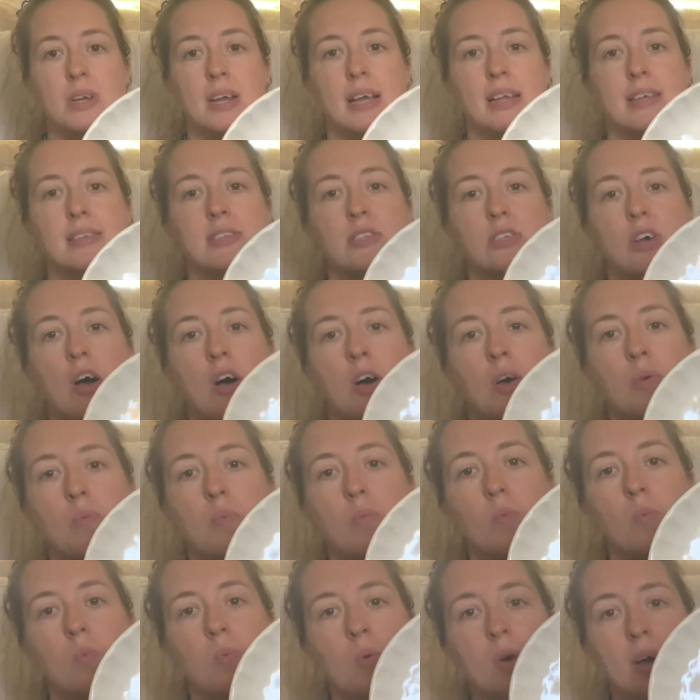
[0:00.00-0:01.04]
I saw
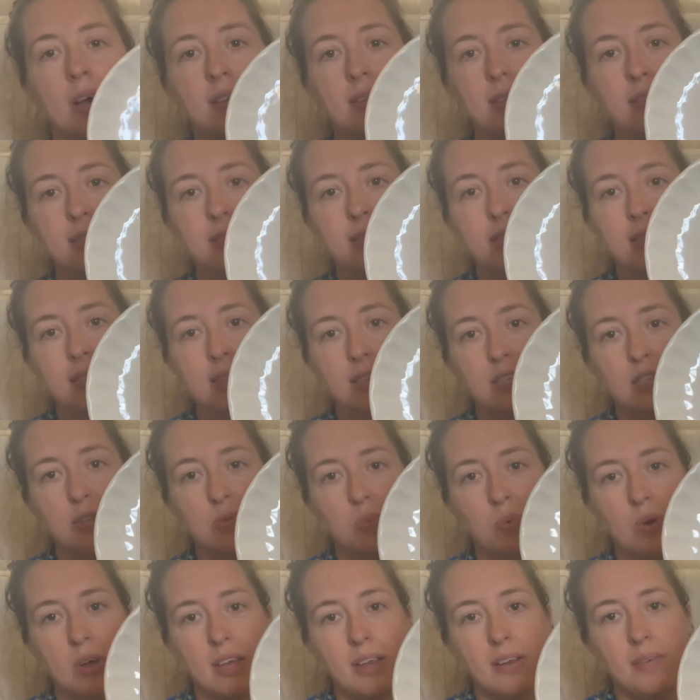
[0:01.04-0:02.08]
was this
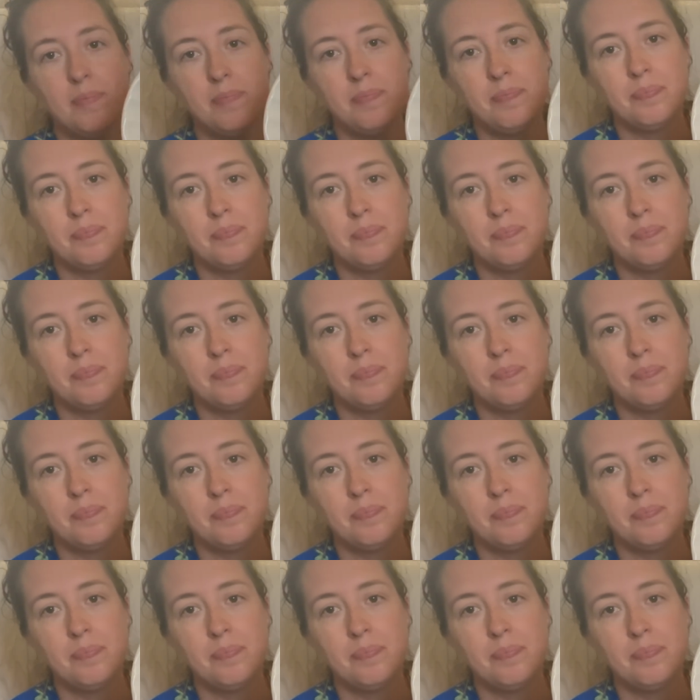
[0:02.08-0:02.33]
one.